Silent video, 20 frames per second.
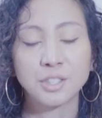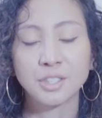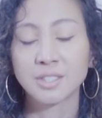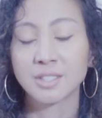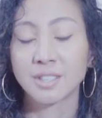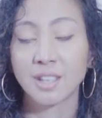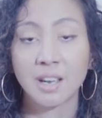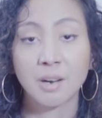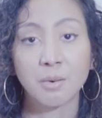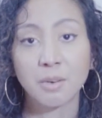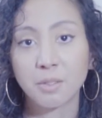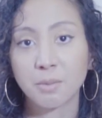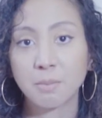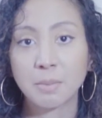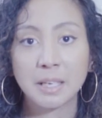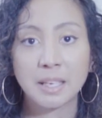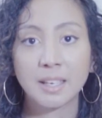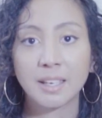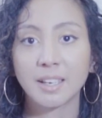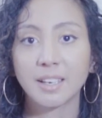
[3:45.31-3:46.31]
She's there with
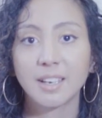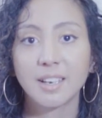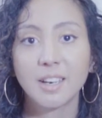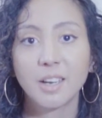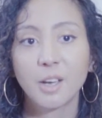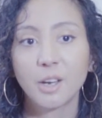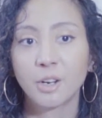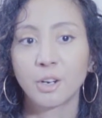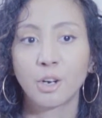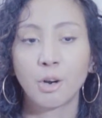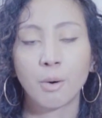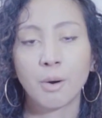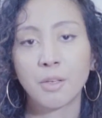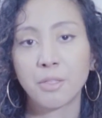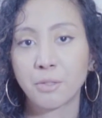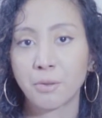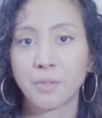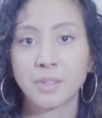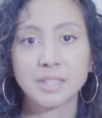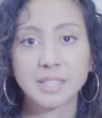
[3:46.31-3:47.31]
me
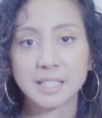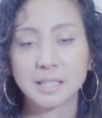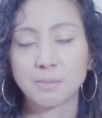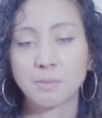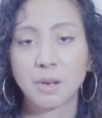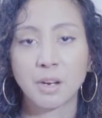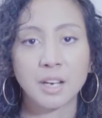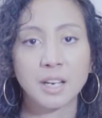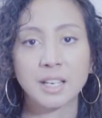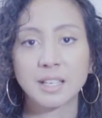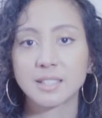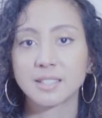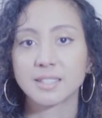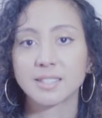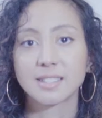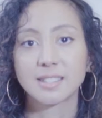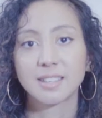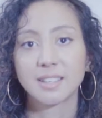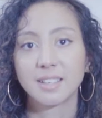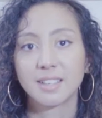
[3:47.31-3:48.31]
going through this
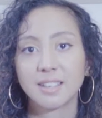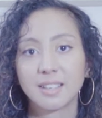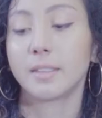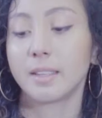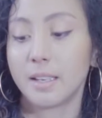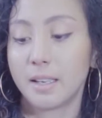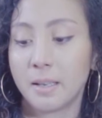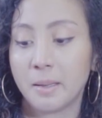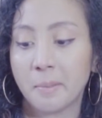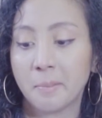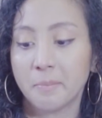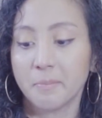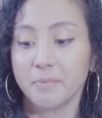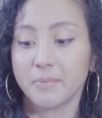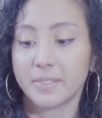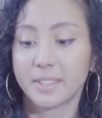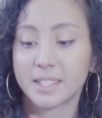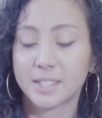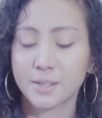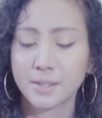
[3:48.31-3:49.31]
experience.
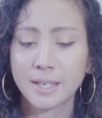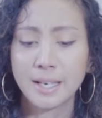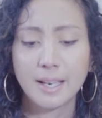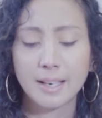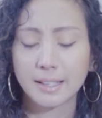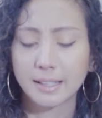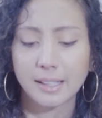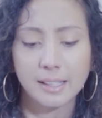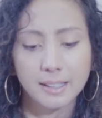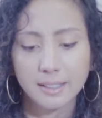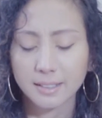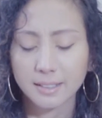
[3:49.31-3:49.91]
So yeah,